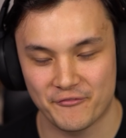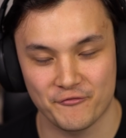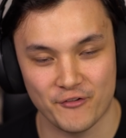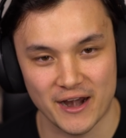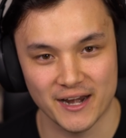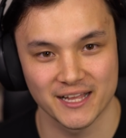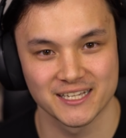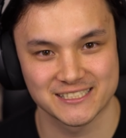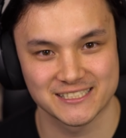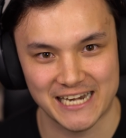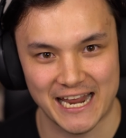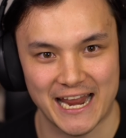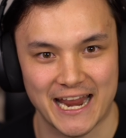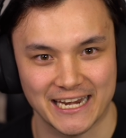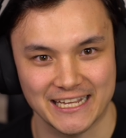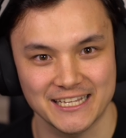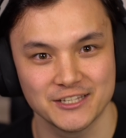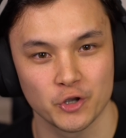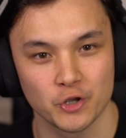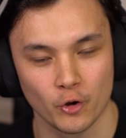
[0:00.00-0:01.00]
friend Hasnan,
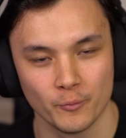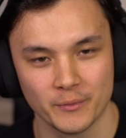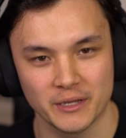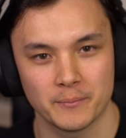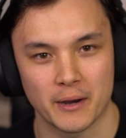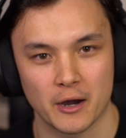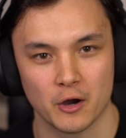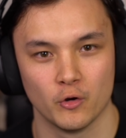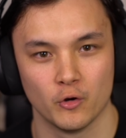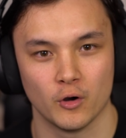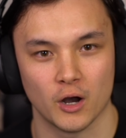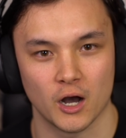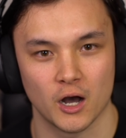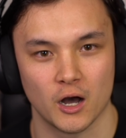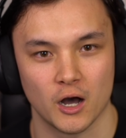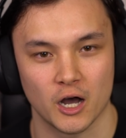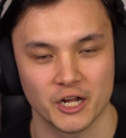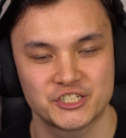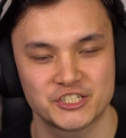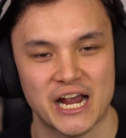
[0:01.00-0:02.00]
he told me about
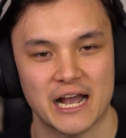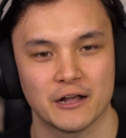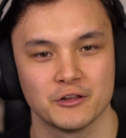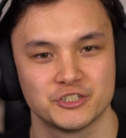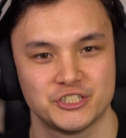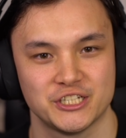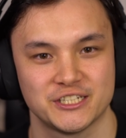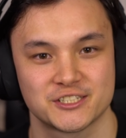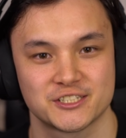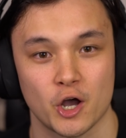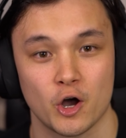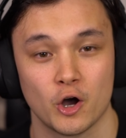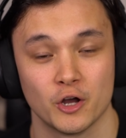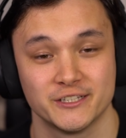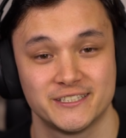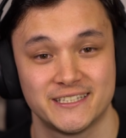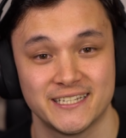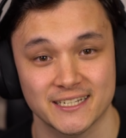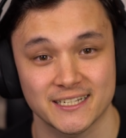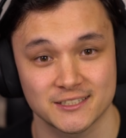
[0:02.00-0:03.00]
a challenge he saw
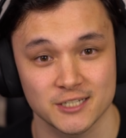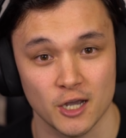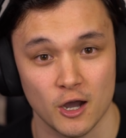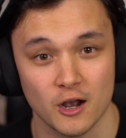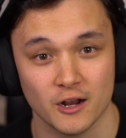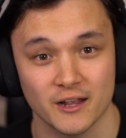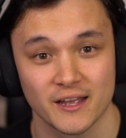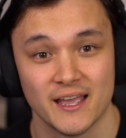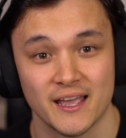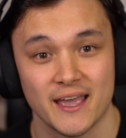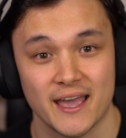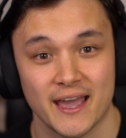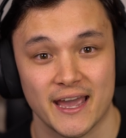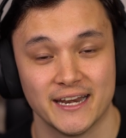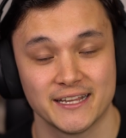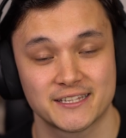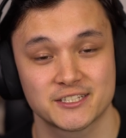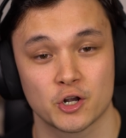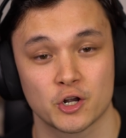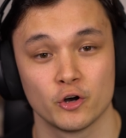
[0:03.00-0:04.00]
on TikTok, and
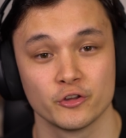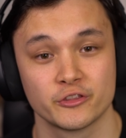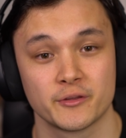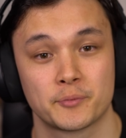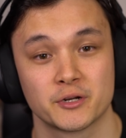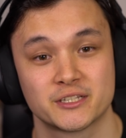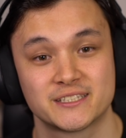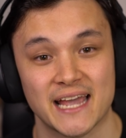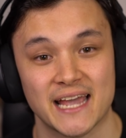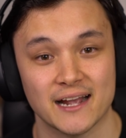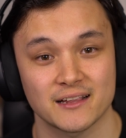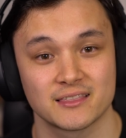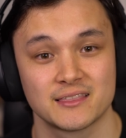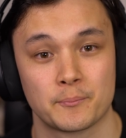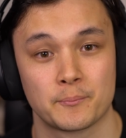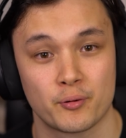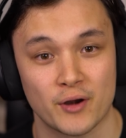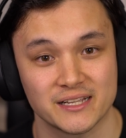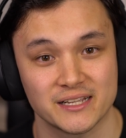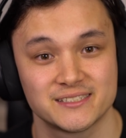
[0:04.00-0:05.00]
it's called the Protect the
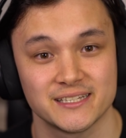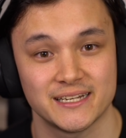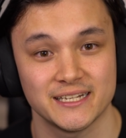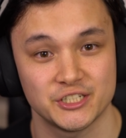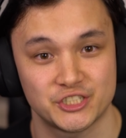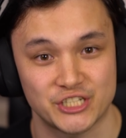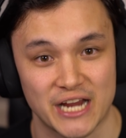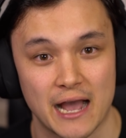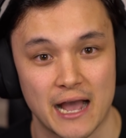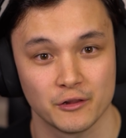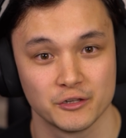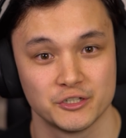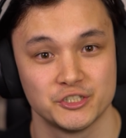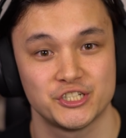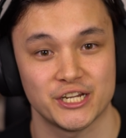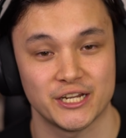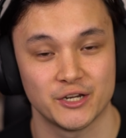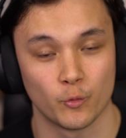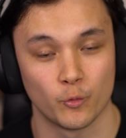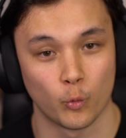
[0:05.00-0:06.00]
President challenge
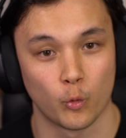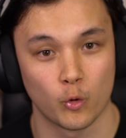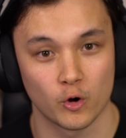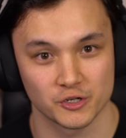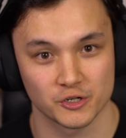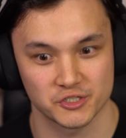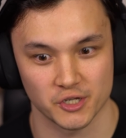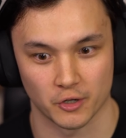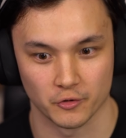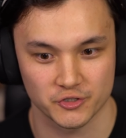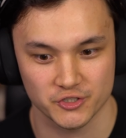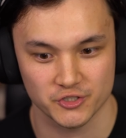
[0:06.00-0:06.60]
in Warzone.